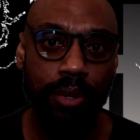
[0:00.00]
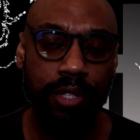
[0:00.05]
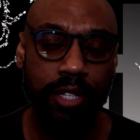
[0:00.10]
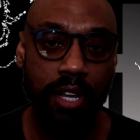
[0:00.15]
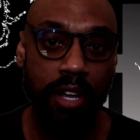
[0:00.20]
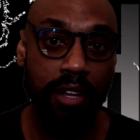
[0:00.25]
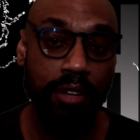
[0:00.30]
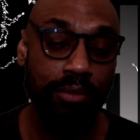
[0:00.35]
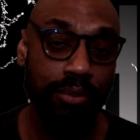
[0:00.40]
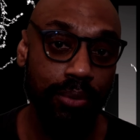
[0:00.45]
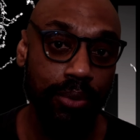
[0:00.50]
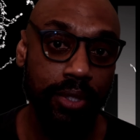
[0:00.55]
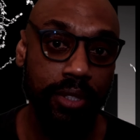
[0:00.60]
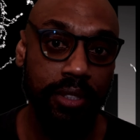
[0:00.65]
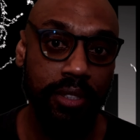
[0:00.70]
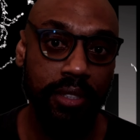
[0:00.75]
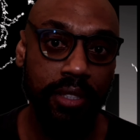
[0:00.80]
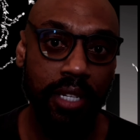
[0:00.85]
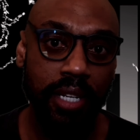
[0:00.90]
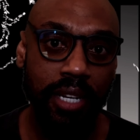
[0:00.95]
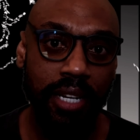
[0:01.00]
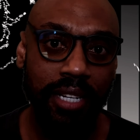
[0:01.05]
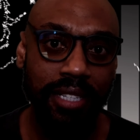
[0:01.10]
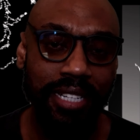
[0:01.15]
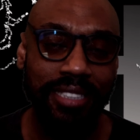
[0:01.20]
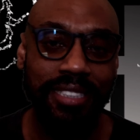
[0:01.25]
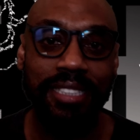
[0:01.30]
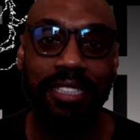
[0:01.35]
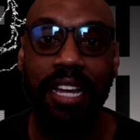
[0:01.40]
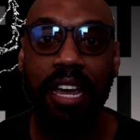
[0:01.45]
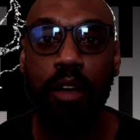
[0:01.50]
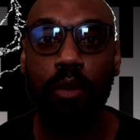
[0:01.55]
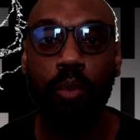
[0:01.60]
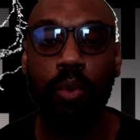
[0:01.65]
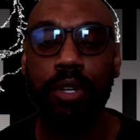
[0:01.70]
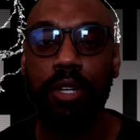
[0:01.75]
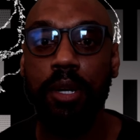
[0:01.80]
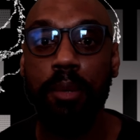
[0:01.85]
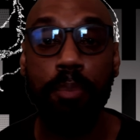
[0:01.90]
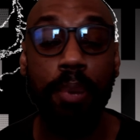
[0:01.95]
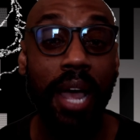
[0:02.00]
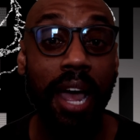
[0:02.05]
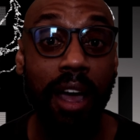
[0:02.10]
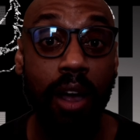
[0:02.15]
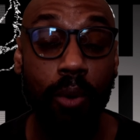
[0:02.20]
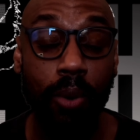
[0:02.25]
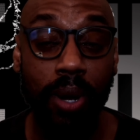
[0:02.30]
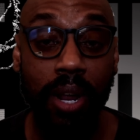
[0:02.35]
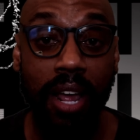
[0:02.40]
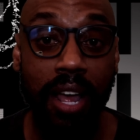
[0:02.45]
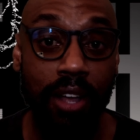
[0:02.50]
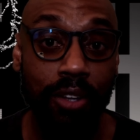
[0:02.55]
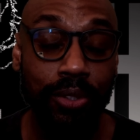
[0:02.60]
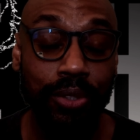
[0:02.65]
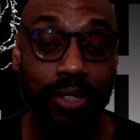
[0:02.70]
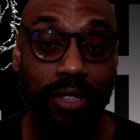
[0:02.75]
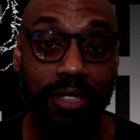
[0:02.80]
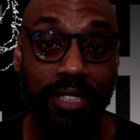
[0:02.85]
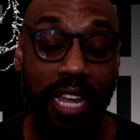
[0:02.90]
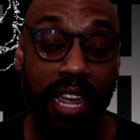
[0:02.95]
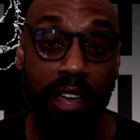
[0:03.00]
conference that's not one of the powerhouses.